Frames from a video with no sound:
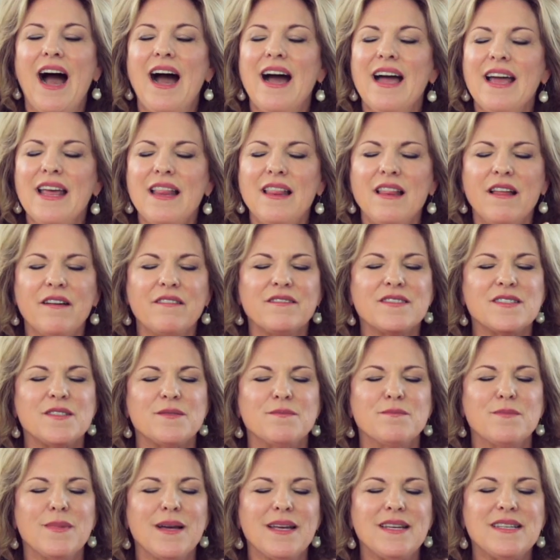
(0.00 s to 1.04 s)
I love
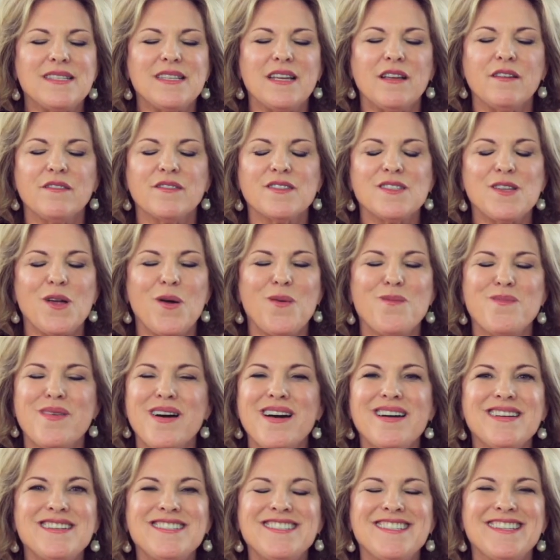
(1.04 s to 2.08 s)
myself so
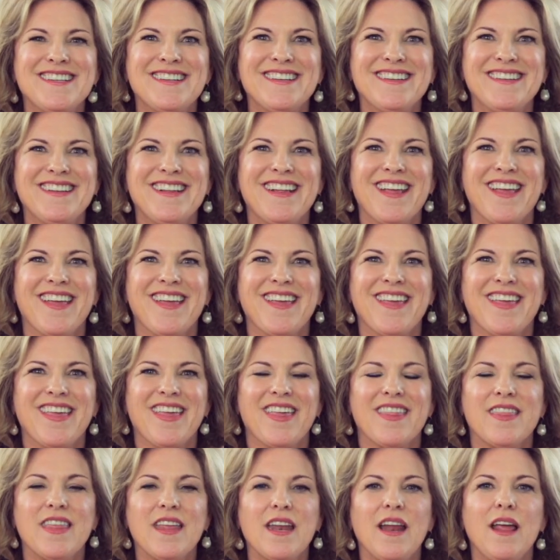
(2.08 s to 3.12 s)
much
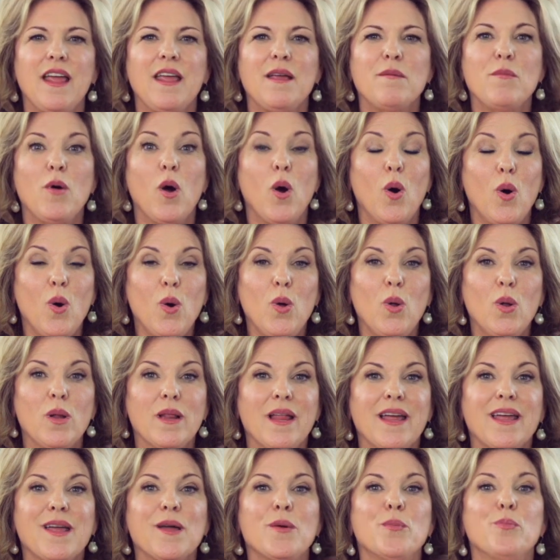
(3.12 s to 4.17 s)
that I am
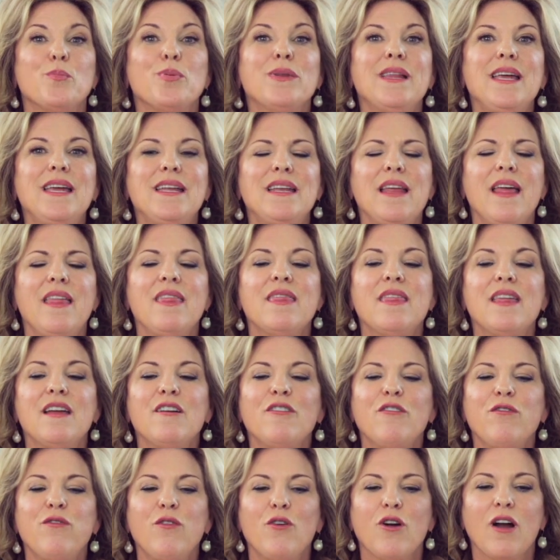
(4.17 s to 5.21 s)
whole and complete, and
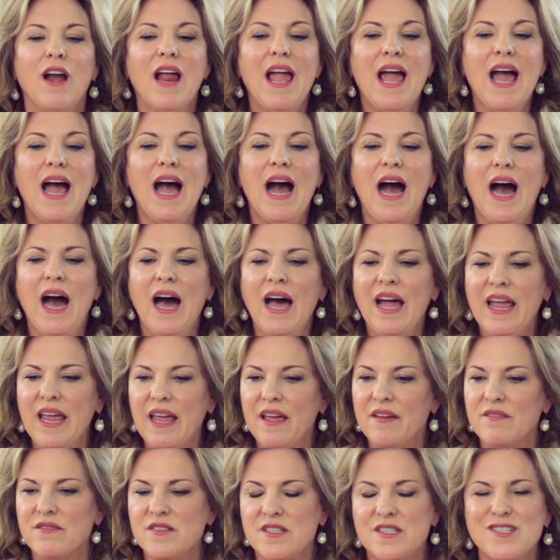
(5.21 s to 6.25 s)
therefore I
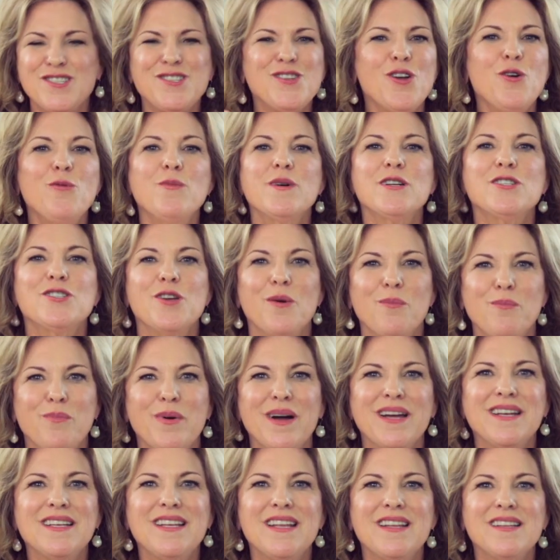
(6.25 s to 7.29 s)
have so much
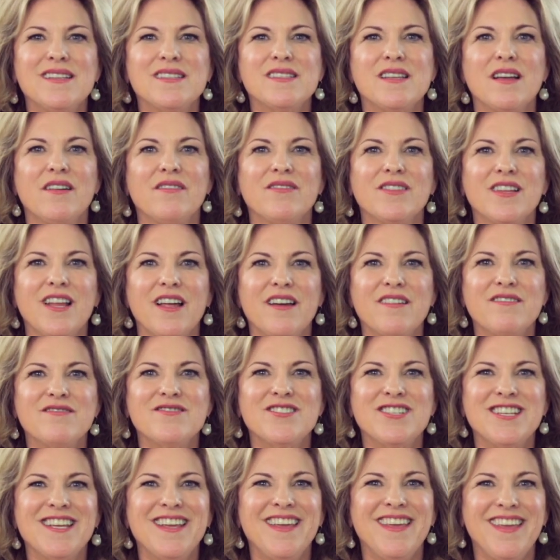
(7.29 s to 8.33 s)
abundance of
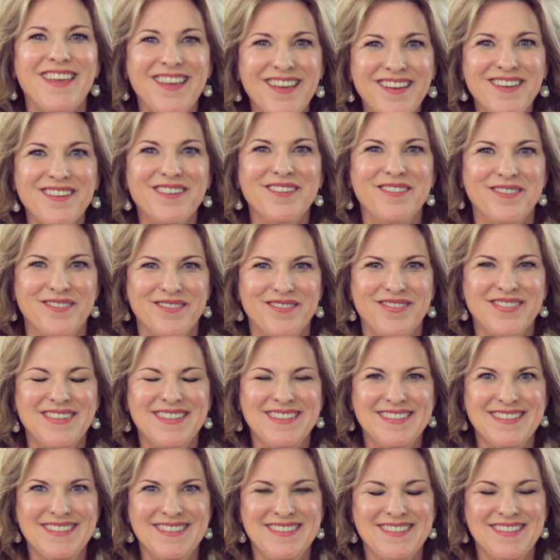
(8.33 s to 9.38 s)
love to give.
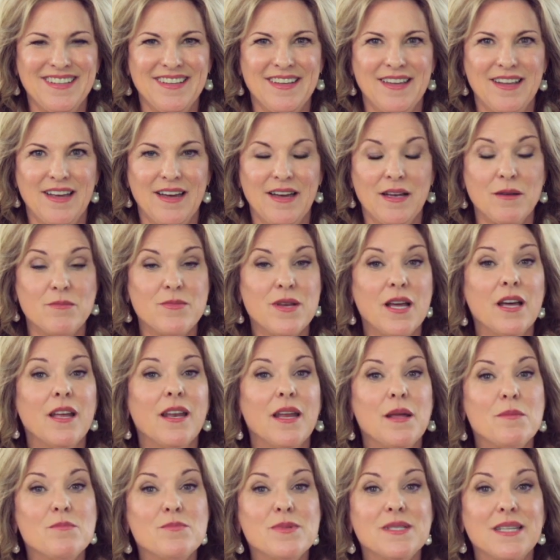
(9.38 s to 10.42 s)
I'm not
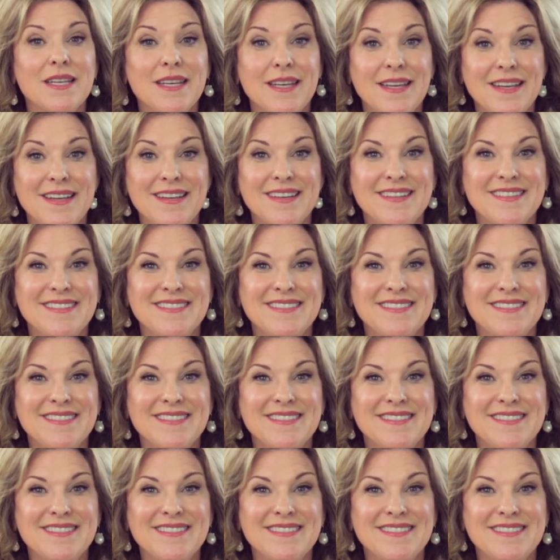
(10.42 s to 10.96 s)
empty.